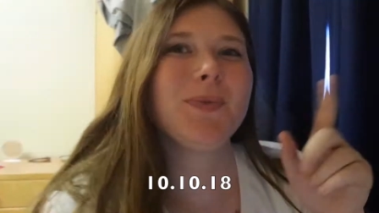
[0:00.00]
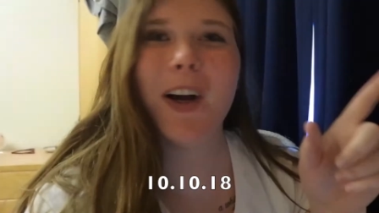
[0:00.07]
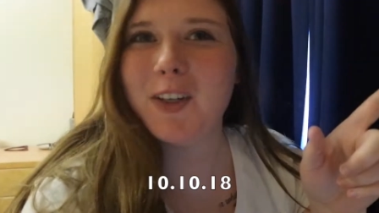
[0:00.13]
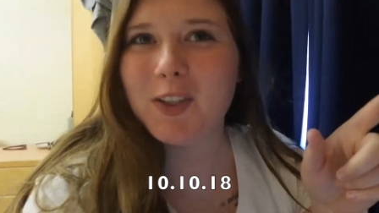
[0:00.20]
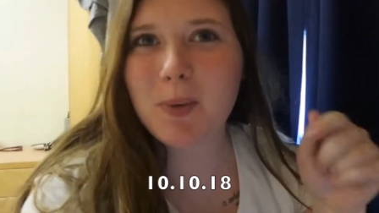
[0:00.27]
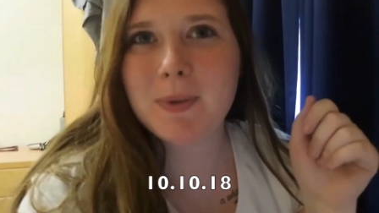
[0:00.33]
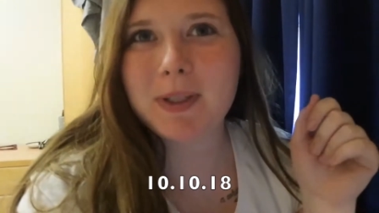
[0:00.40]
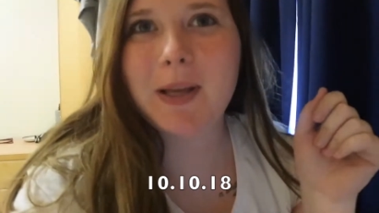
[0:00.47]

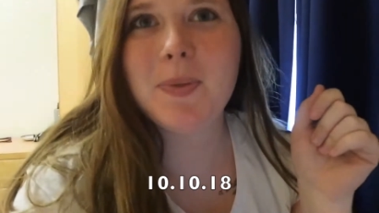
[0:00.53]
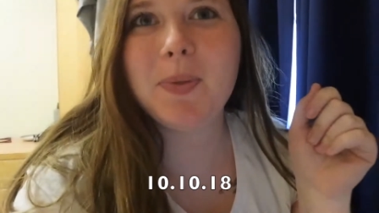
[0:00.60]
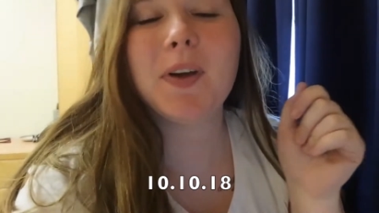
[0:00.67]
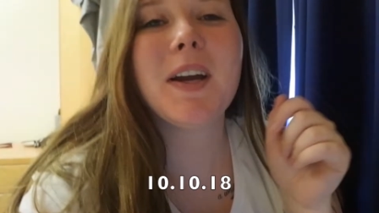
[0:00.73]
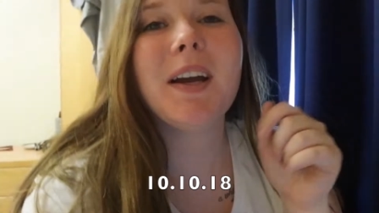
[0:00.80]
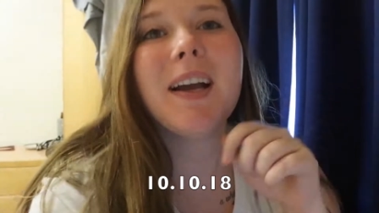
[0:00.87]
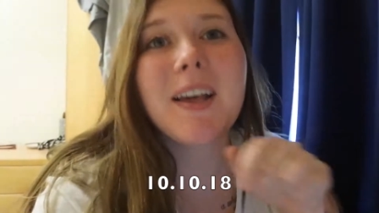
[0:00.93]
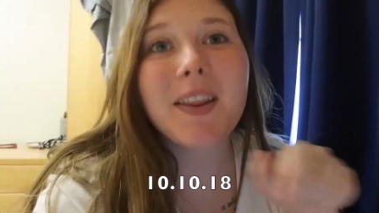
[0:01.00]
October 10th.
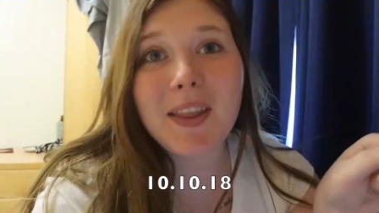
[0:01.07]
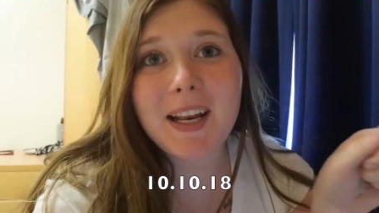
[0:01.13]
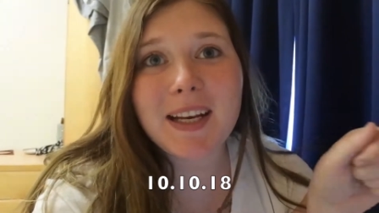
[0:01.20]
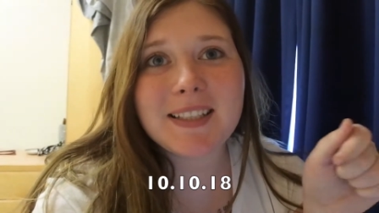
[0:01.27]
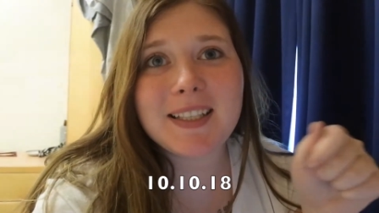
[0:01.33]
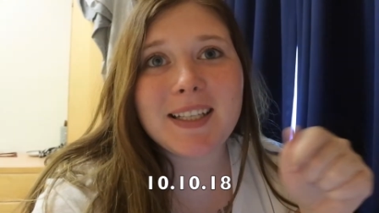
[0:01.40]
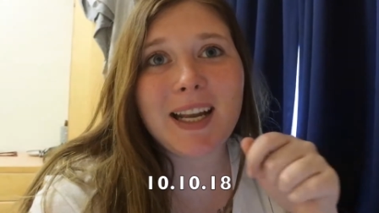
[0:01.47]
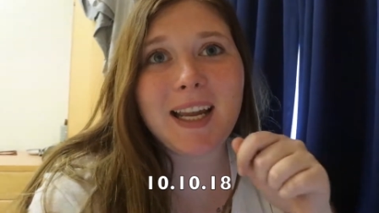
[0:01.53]
That
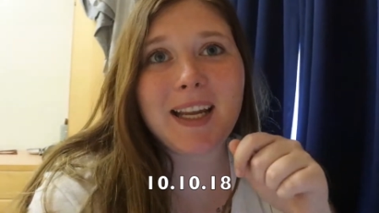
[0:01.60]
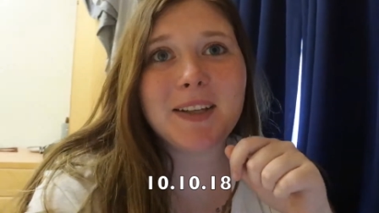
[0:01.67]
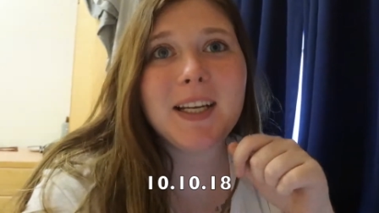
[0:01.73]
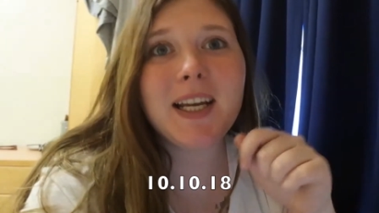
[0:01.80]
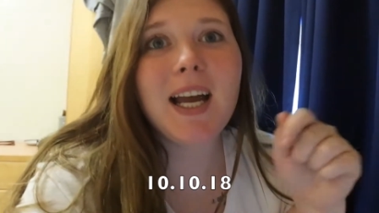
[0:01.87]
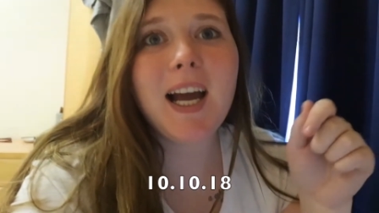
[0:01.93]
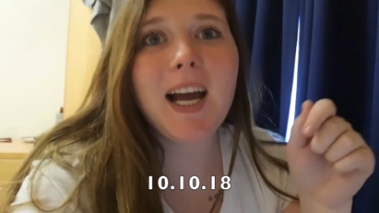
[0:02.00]
is the day.